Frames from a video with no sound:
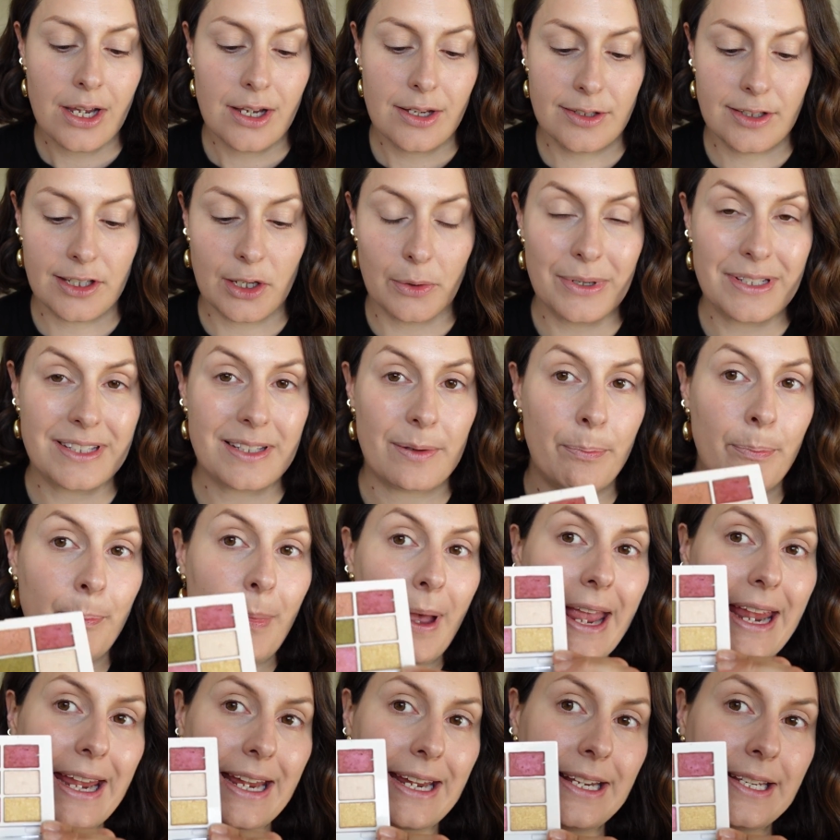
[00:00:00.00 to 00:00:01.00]
So as a
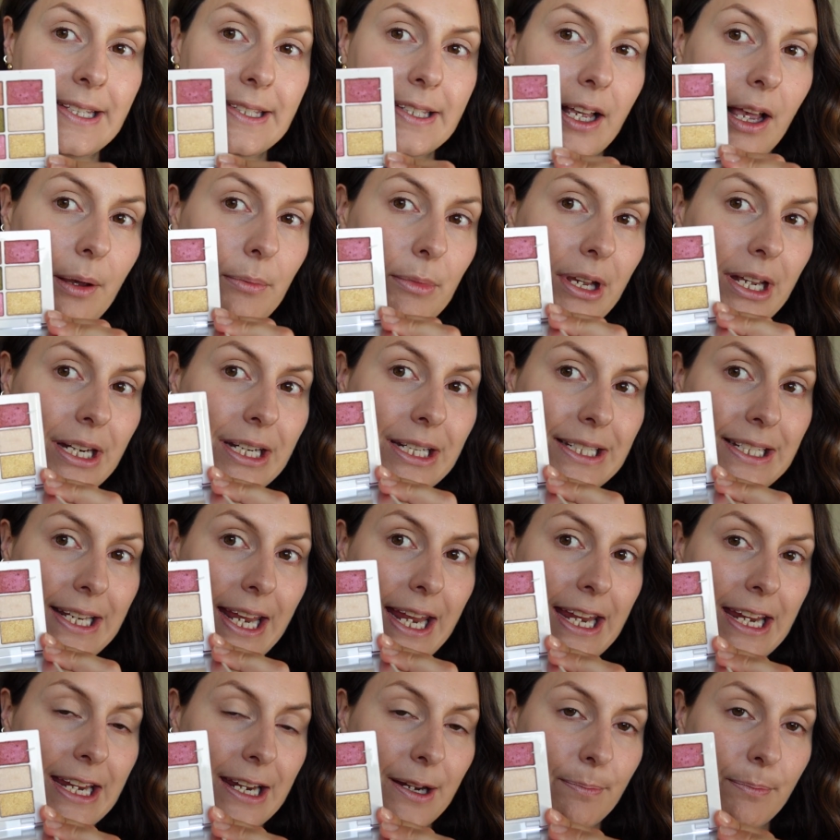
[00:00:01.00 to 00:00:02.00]
base, I'm gonna
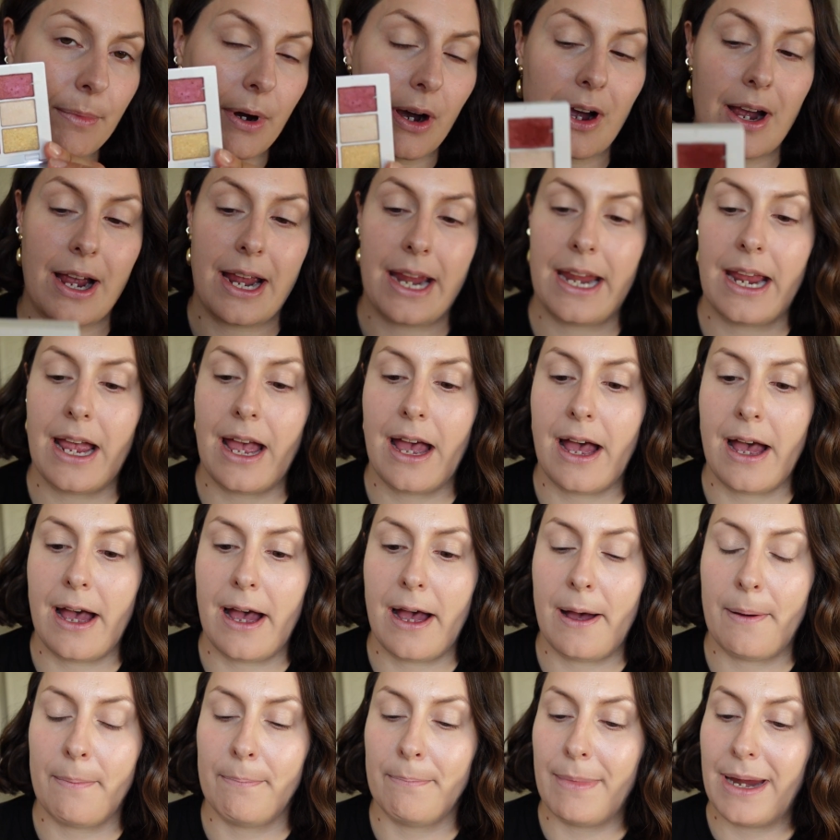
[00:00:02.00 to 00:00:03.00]
take
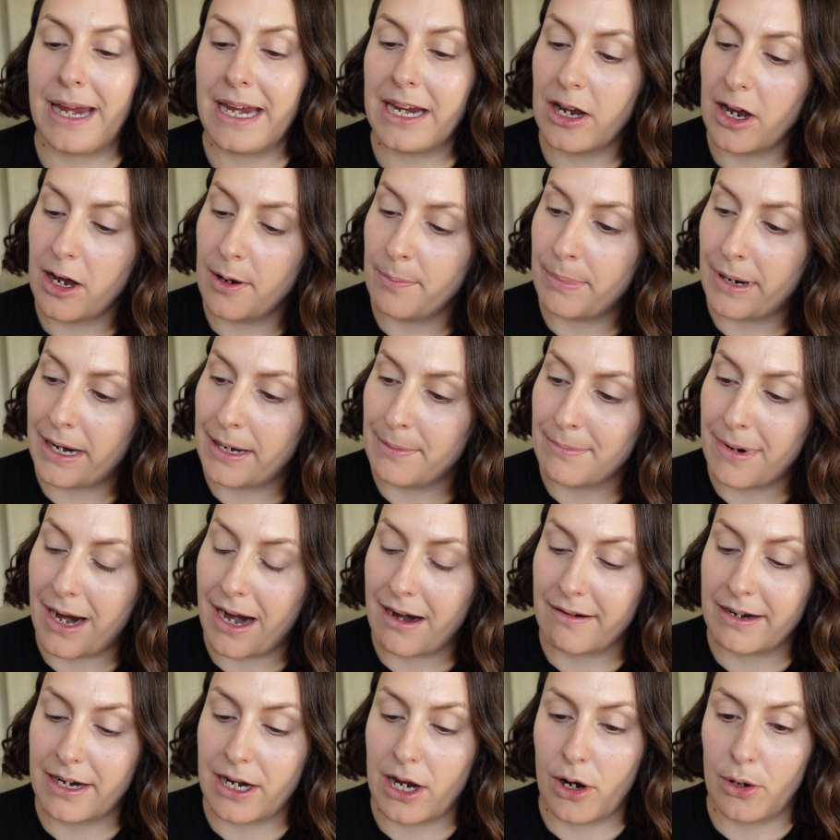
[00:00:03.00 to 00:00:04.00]
my Makeup by
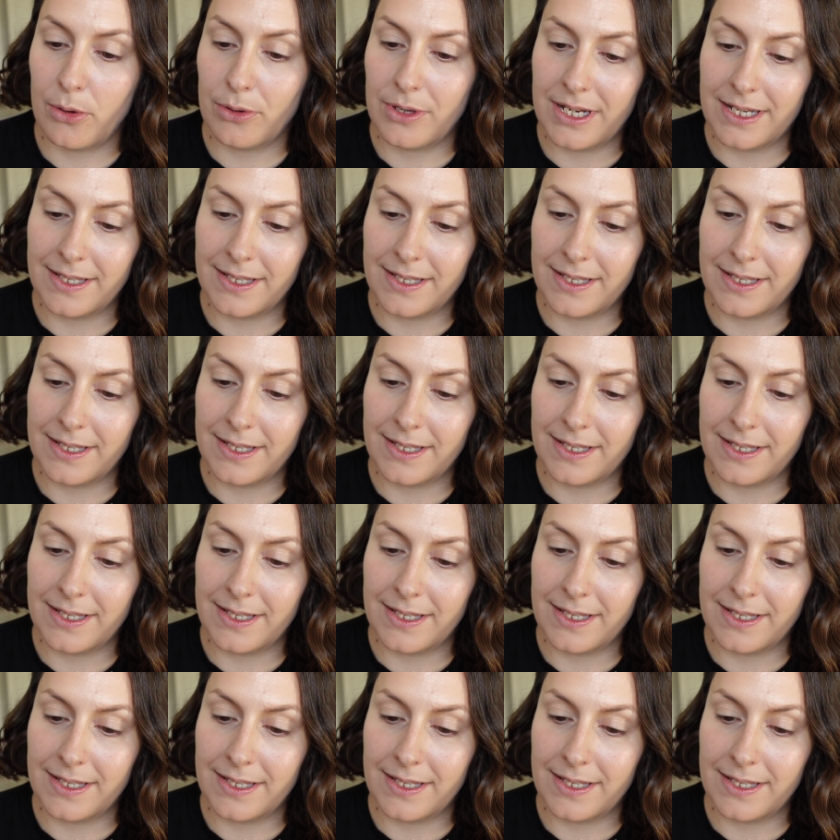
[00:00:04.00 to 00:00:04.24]
Mario.